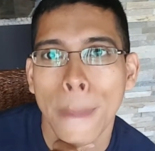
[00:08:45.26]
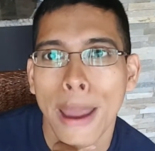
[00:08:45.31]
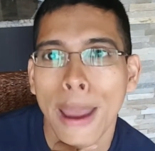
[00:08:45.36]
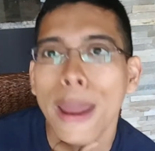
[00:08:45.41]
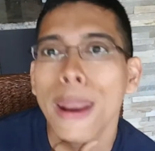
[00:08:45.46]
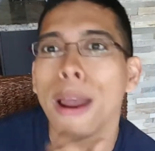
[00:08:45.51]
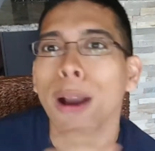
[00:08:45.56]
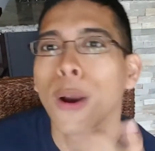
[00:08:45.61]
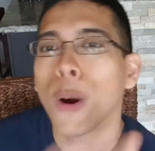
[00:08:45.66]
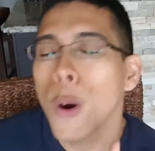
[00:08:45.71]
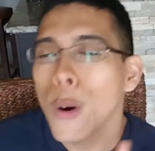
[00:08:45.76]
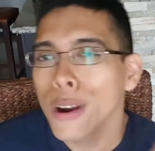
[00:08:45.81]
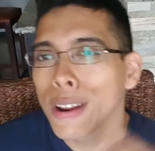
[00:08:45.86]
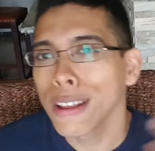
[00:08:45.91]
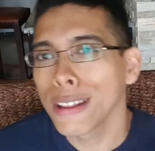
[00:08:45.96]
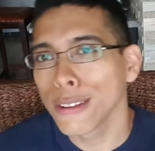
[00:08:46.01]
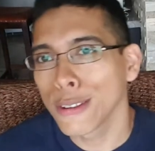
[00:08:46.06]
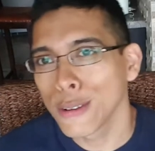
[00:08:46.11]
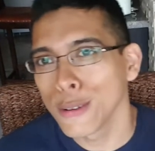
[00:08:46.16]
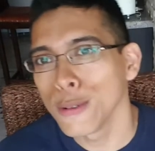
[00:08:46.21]
And
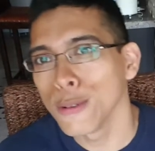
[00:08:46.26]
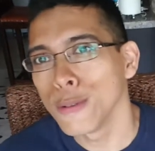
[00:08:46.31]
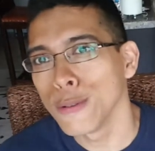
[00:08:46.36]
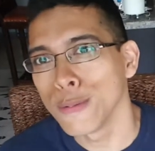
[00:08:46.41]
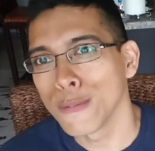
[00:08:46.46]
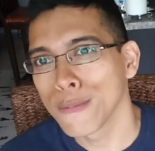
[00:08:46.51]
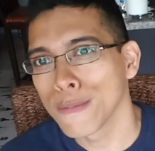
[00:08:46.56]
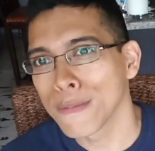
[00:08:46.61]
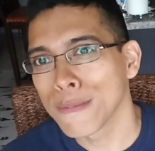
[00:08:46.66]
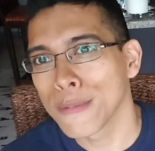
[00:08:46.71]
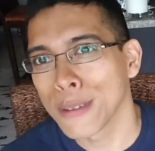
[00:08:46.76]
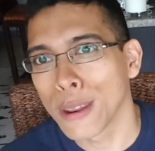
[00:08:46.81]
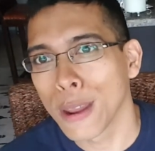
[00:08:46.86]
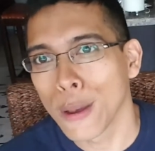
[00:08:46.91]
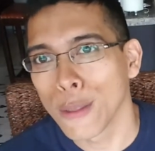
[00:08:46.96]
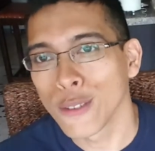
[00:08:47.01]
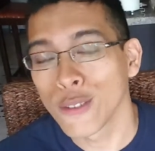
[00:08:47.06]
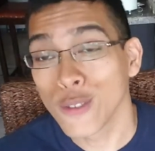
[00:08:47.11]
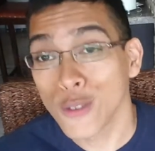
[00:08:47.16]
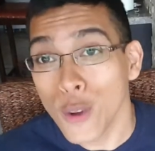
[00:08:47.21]
according to, you
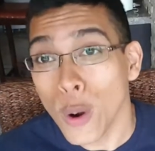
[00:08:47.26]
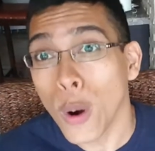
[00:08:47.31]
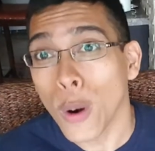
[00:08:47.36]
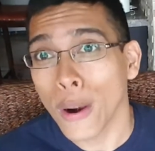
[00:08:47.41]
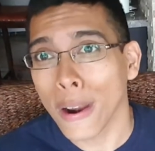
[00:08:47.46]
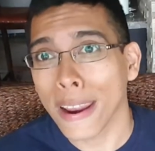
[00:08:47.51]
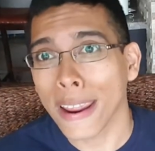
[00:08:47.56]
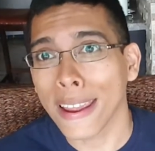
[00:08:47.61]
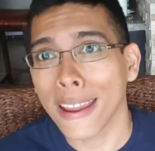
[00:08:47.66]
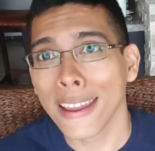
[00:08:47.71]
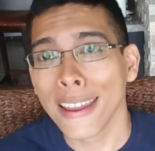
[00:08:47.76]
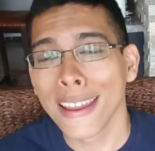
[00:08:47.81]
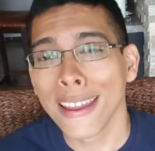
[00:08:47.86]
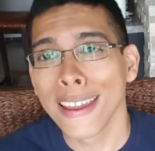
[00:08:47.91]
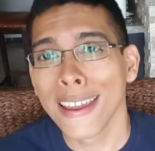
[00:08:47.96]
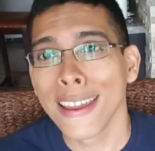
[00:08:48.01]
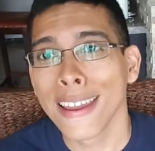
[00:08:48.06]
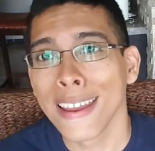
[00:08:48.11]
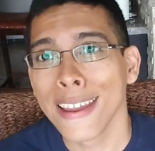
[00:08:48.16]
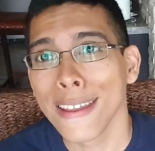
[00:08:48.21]
know, the story,
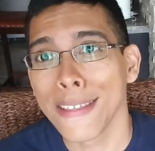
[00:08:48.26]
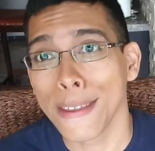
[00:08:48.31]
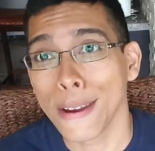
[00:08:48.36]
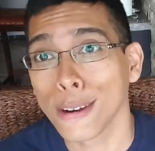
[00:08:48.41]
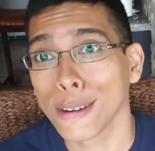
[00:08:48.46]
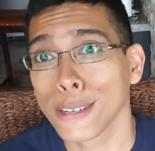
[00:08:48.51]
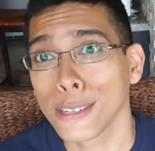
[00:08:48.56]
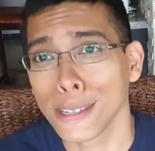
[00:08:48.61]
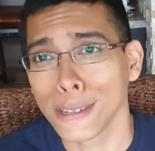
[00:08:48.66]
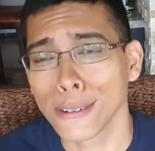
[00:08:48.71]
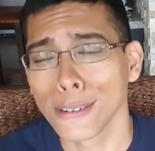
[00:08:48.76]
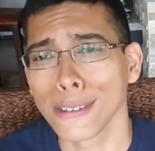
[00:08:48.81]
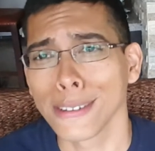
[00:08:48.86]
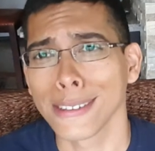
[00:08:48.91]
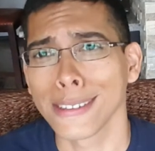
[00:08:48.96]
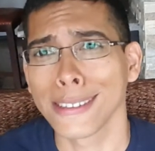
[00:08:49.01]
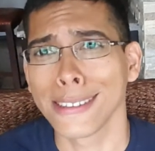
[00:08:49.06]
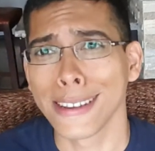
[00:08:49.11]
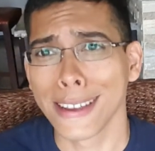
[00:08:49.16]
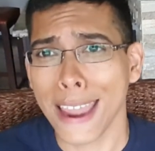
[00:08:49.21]
they're still
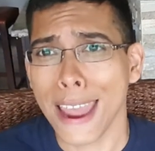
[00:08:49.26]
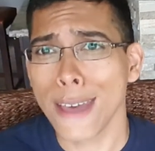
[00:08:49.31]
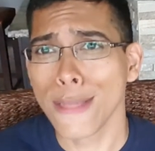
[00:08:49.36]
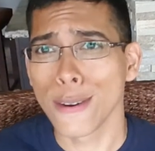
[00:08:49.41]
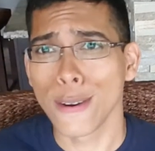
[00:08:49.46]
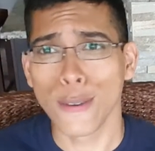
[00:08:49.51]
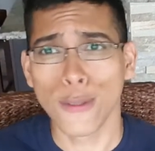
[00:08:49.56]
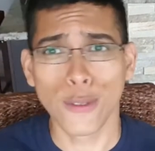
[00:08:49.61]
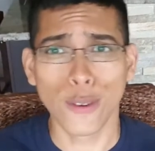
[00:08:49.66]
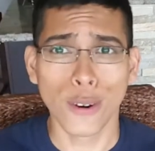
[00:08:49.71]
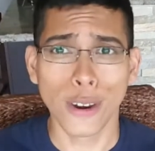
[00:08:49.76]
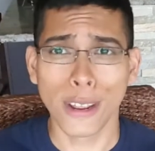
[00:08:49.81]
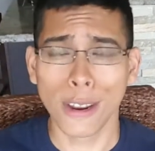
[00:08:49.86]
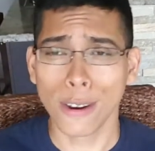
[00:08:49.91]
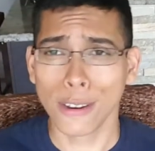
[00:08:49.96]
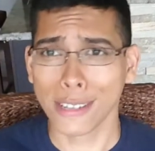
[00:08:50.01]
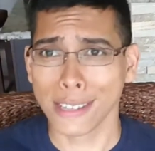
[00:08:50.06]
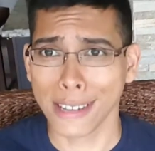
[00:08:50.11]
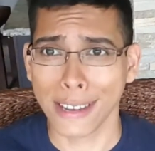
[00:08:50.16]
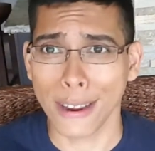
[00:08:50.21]
together 30
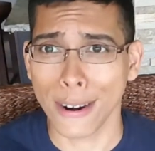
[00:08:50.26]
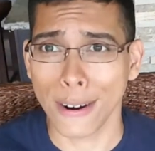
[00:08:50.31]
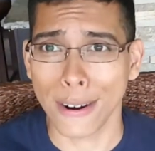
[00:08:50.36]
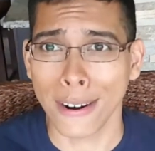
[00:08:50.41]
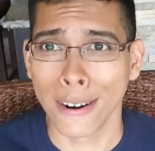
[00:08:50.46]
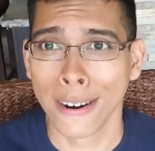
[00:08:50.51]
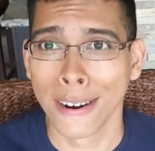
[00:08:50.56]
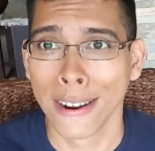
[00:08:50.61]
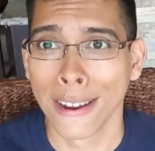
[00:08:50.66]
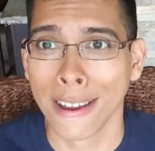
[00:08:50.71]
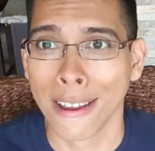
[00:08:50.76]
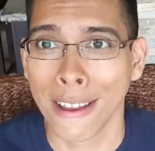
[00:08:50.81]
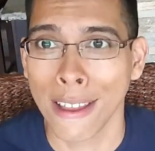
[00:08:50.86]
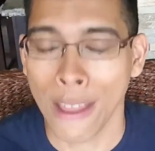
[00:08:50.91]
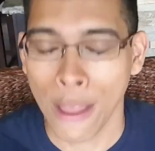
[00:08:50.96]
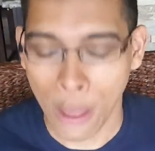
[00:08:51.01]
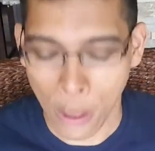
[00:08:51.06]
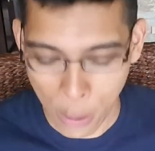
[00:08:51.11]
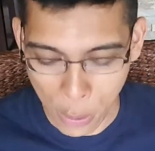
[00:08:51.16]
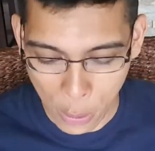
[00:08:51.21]
years later.
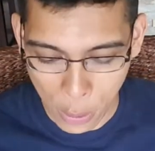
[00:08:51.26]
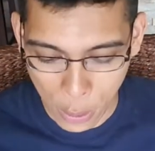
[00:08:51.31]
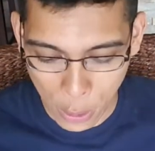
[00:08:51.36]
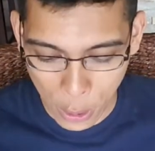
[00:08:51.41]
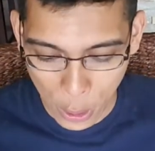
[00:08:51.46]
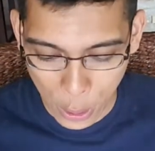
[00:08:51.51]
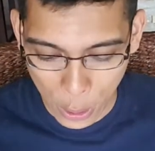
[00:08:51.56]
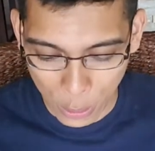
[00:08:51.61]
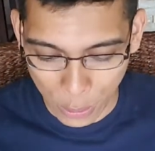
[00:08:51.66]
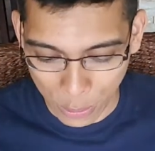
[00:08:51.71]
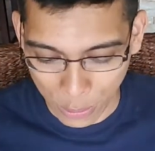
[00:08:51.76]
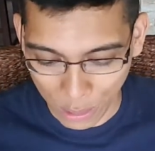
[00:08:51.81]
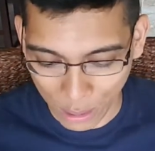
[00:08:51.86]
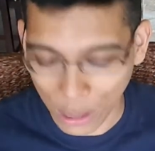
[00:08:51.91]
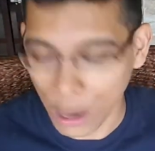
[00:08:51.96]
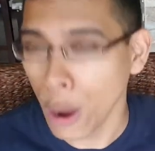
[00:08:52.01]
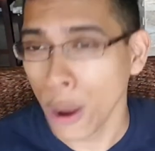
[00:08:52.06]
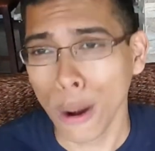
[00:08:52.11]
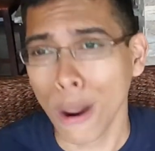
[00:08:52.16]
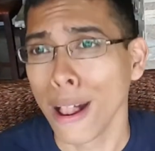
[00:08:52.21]

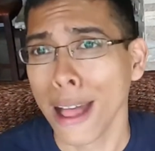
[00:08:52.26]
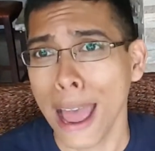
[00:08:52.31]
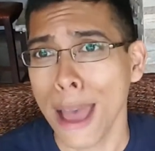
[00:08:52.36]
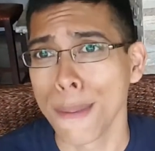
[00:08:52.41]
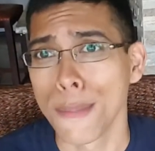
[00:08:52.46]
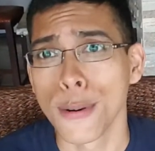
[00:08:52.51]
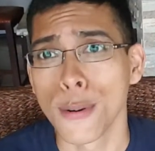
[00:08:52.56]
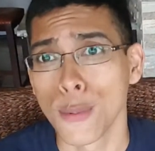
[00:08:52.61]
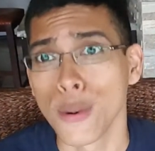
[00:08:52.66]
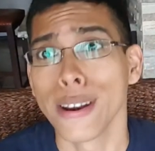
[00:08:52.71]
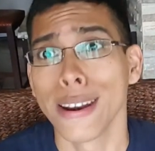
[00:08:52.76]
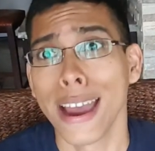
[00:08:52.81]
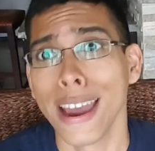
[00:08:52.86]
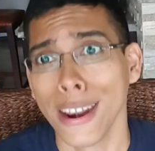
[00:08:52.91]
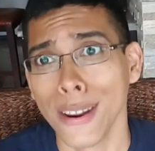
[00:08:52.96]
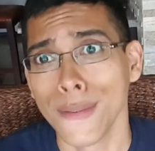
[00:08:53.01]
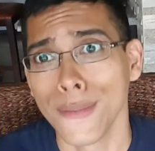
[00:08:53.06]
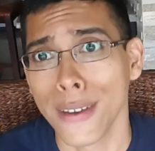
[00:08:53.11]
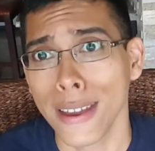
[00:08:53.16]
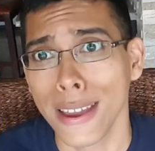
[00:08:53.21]
You know, it all happened one night
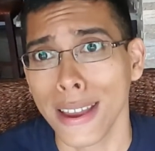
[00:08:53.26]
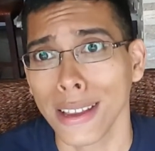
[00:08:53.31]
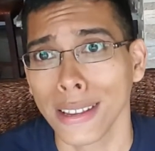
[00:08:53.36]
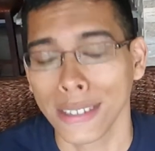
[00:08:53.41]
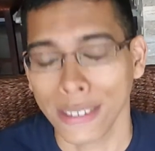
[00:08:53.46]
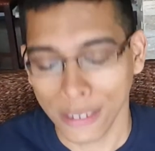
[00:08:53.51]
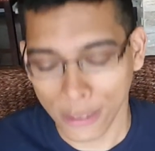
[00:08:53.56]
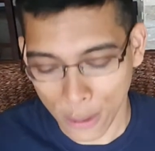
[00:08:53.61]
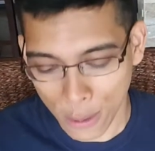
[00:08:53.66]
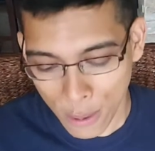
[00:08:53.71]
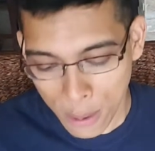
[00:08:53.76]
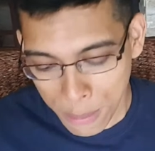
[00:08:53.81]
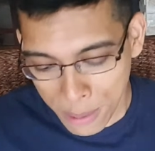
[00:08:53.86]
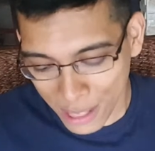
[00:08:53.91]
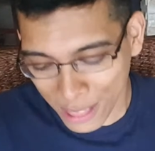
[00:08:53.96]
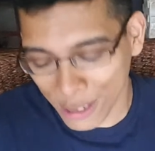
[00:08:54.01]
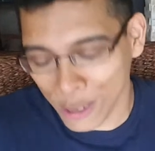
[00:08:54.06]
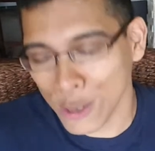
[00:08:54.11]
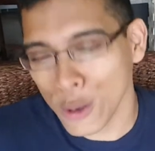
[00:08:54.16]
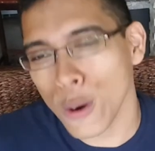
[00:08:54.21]
in Vegas. So, I
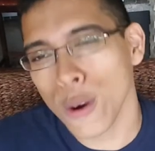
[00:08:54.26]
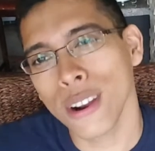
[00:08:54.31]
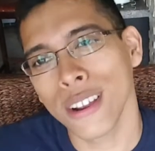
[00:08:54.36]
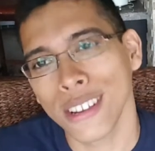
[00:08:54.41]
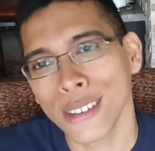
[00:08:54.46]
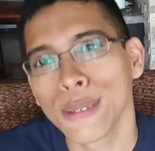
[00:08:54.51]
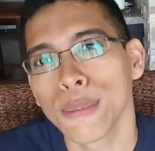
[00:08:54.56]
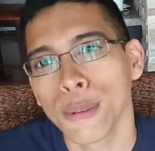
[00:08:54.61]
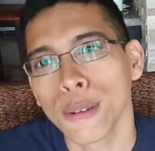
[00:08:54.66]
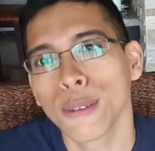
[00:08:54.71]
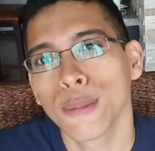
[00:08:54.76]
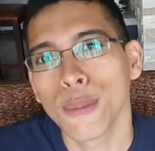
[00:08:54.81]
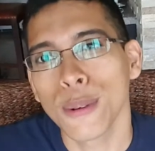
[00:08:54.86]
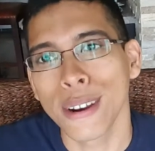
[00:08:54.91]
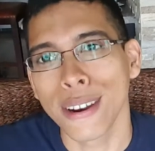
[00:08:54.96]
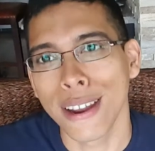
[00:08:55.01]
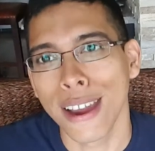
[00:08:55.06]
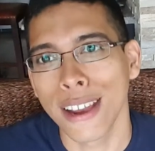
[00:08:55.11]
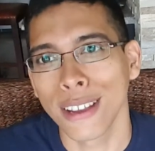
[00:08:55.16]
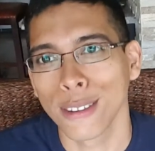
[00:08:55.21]
mean, the story is
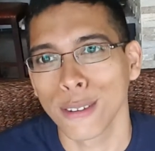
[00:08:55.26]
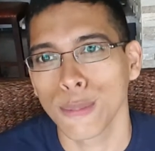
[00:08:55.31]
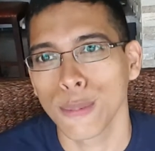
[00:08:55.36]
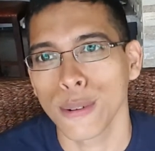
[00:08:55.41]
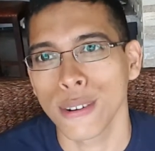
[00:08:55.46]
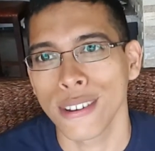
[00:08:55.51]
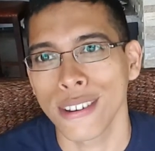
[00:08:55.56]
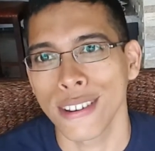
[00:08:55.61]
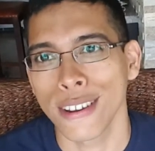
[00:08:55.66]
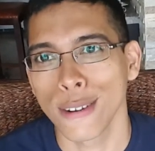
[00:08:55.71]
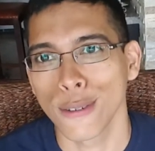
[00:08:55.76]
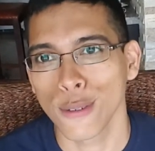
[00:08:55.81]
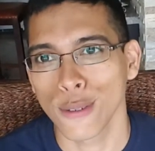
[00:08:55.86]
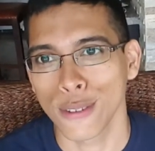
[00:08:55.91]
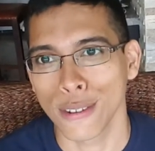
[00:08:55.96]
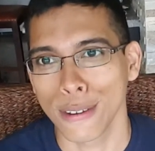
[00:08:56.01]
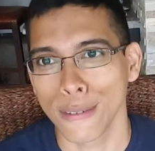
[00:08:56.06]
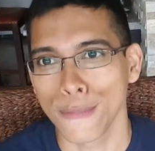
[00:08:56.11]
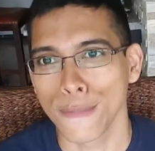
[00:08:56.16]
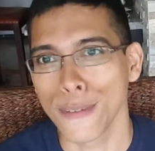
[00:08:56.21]
pretty nice. It's a pretty
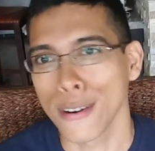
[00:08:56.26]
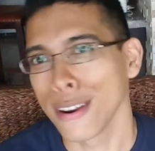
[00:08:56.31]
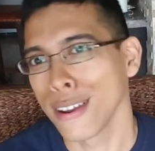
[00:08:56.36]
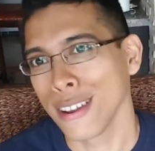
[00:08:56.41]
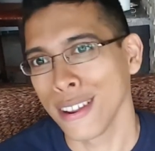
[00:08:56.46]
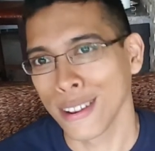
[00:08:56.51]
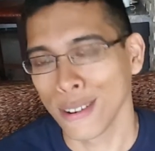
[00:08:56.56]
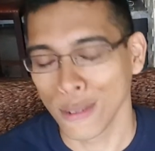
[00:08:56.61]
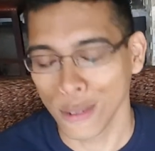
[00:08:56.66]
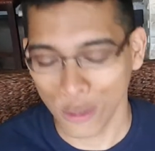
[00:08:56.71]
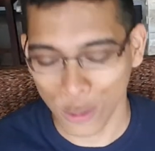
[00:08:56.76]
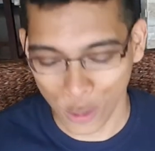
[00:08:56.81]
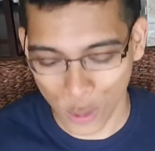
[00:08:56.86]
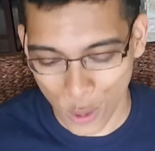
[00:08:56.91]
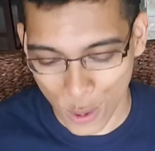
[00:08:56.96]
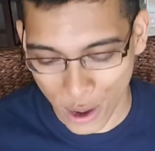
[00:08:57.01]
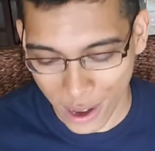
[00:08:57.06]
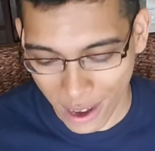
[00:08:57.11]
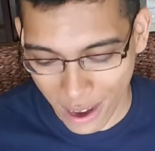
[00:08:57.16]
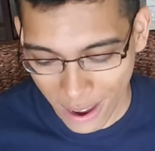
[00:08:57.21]
interesting, funny little
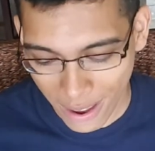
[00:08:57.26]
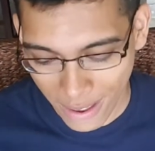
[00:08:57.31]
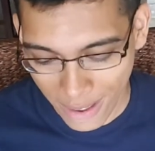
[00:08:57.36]
story.